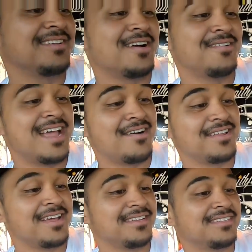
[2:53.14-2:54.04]
you know,
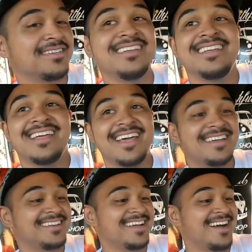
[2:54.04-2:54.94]
nowadays.
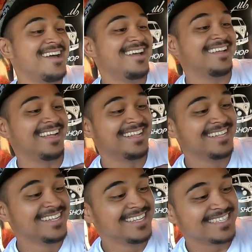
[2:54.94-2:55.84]
And
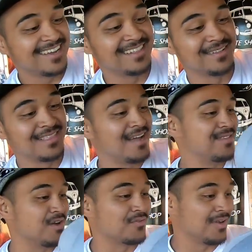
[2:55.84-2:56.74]
so love
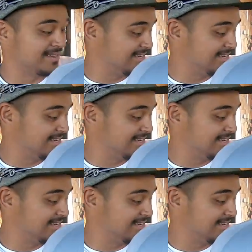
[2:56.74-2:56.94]
the overall